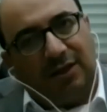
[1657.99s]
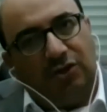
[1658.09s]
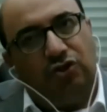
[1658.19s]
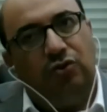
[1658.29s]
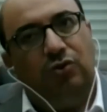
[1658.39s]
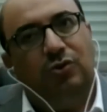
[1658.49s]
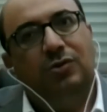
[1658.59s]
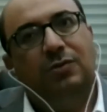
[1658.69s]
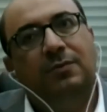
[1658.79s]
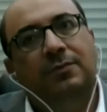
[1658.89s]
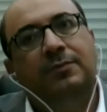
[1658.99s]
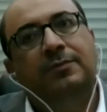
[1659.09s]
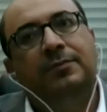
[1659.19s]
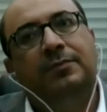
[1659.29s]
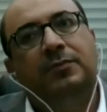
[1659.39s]
issues
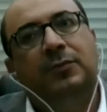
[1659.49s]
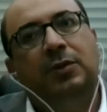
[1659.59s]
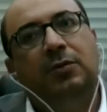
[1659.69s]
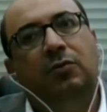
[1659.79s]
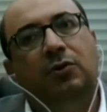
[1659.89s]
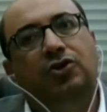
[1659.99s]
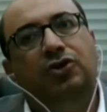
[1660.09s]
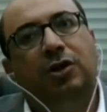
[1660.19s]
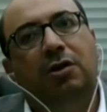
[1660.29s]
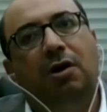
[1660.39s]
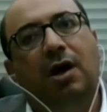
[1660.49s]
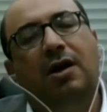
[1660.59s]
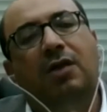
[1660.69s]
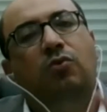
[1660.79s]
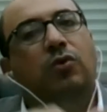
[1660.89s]
which are
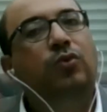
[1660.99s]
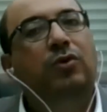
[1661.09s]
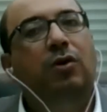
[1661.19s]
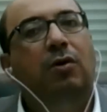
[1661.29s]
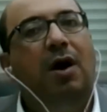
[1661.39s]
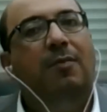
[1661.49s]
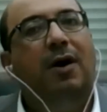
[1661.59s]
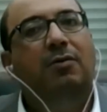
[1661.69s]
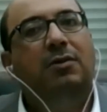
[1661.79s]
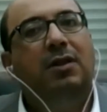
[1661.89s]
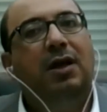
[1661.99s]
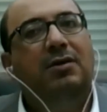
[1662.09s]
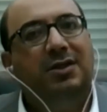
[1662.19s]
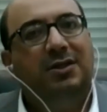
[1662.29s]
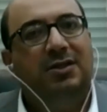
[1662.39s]
not what we know about like
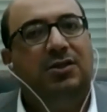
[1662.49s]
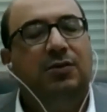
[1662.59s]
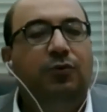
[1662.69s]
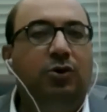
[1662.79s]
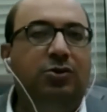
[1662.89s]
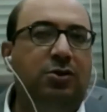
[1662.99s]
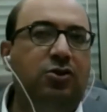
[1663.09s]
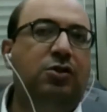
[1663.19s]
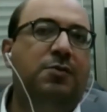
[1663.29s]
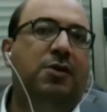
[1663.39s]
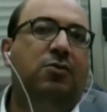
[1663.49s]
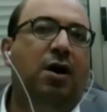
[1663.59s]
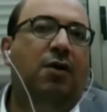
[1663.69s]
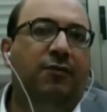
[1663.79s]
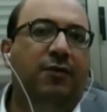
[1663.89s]
citizenship, because citizenship, then you
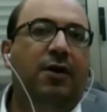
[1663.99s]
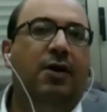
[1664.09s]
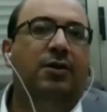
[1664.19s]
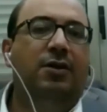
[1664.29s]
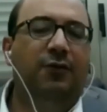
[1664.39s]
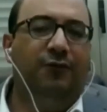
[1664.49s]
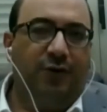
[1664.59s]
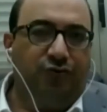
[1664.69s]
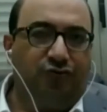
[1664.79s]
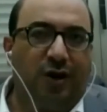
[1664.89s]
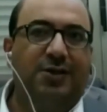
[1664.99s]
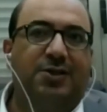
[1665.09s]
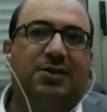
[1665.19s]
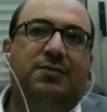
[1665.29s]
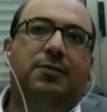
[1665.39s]
have different rights.